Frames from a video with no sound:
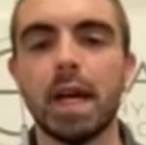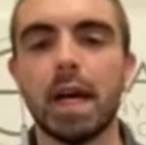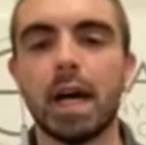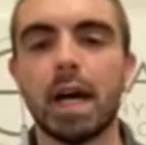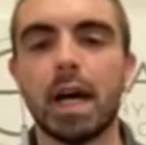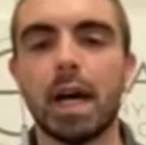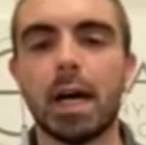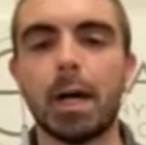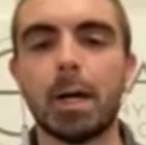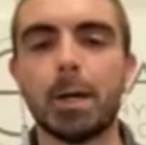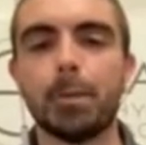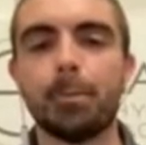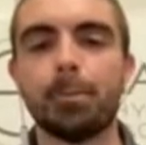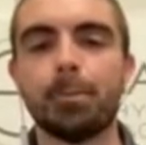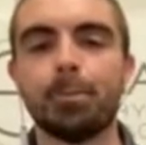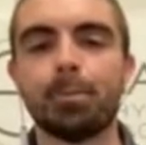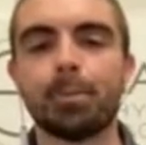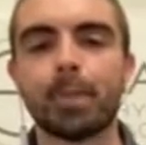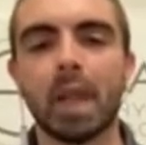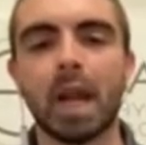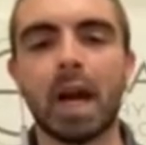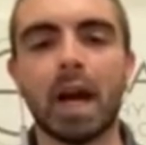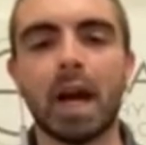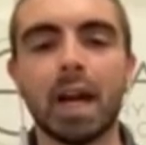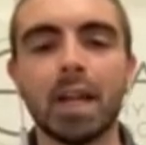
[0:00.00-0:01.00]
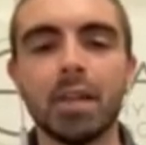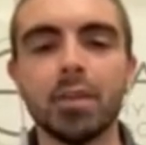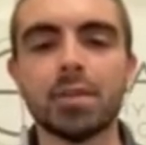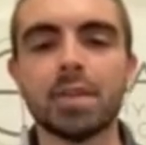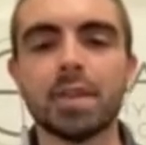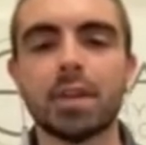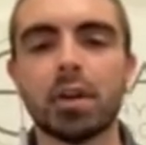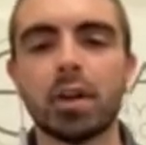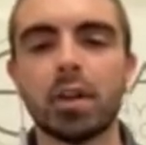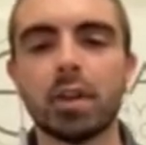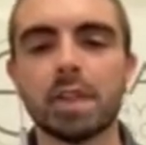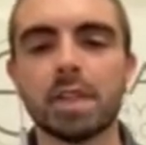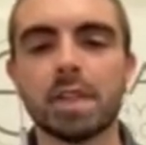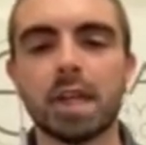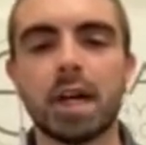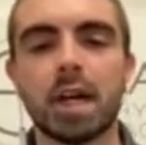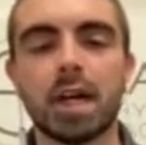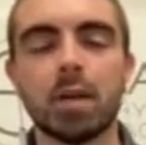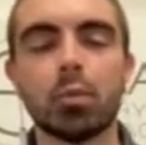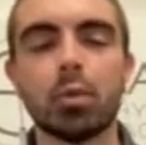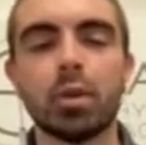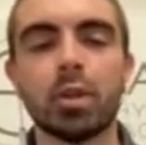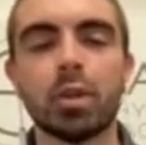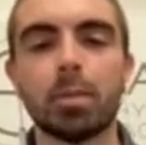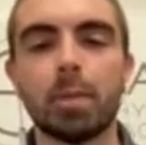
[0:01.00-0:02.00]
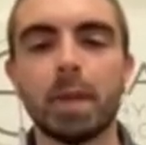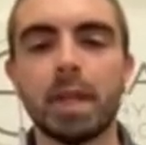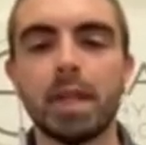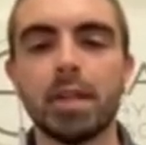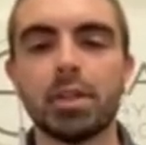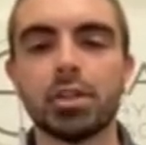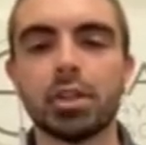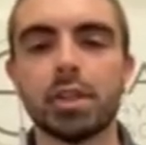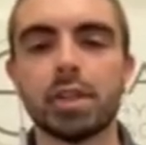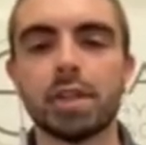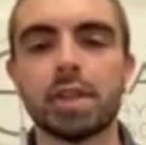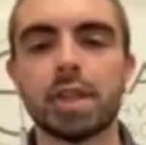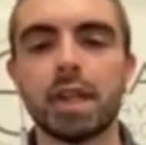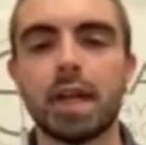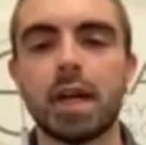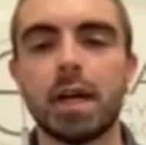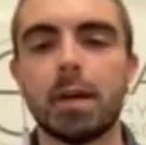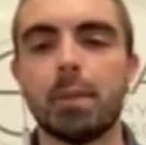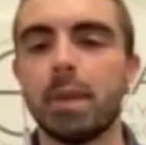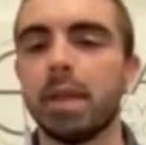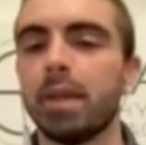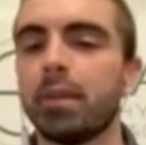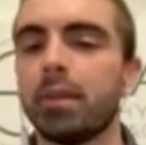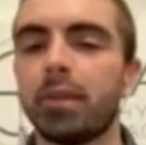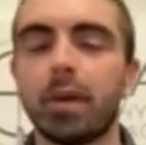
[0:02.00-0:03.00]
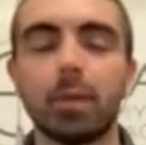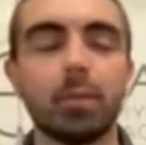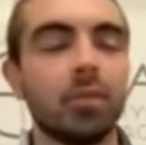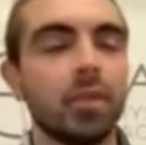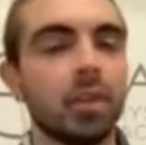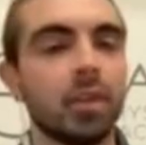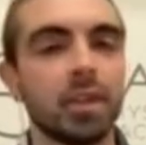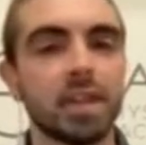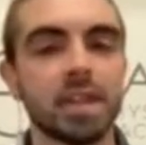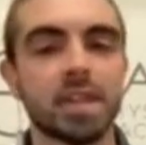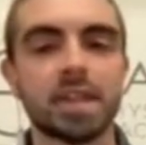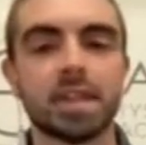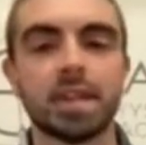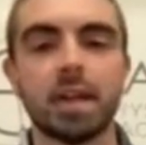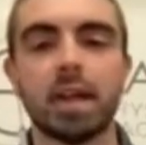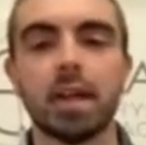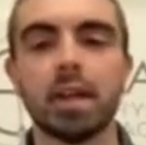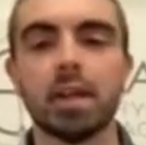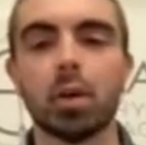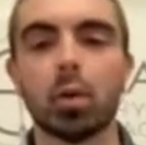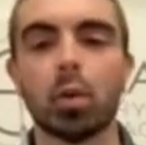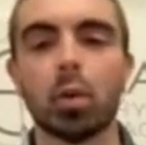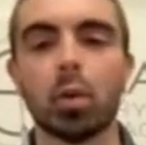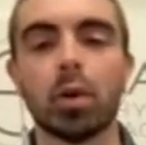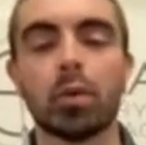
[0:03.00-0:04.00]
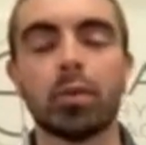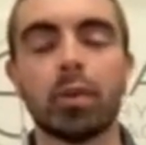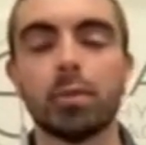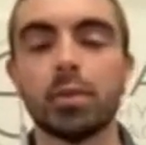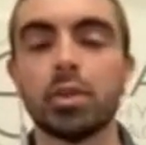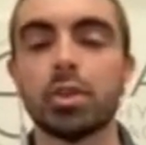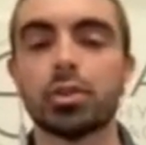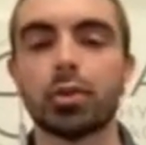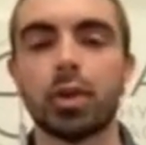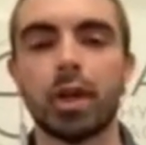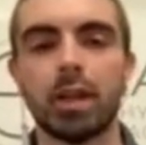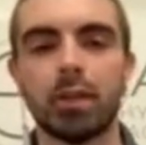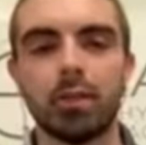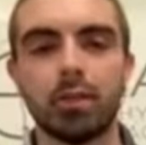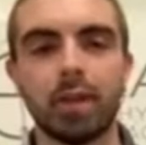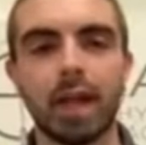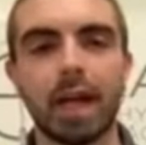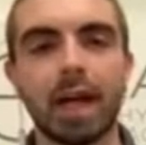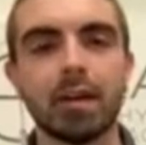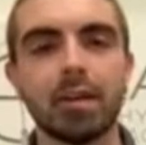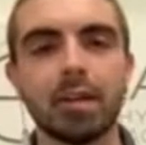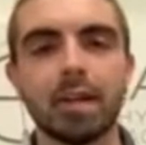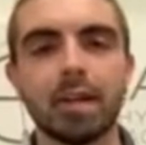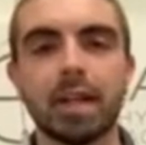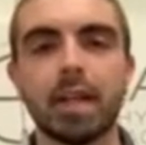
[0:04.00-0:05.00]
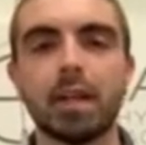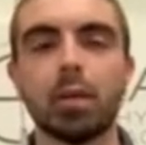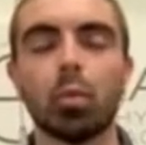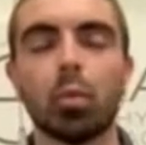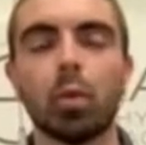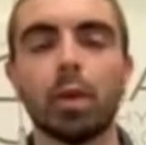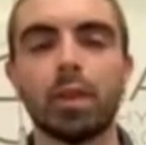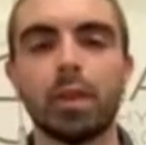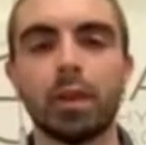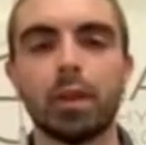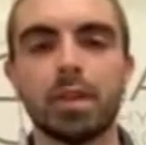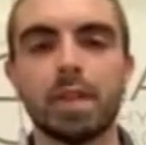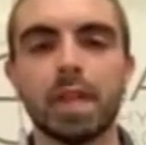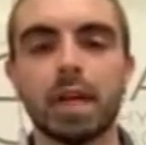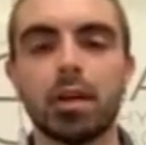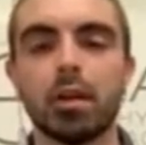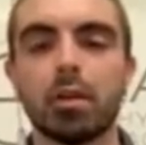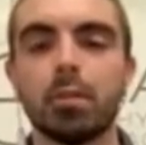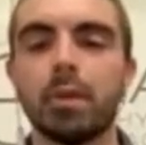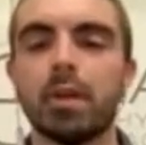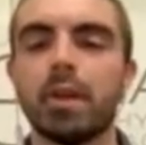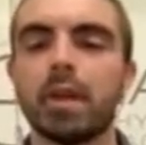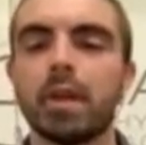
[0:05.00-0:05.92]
I use it all the time with patients if I'm feeling stuck, or if I'm just trying to validate what they're telling me.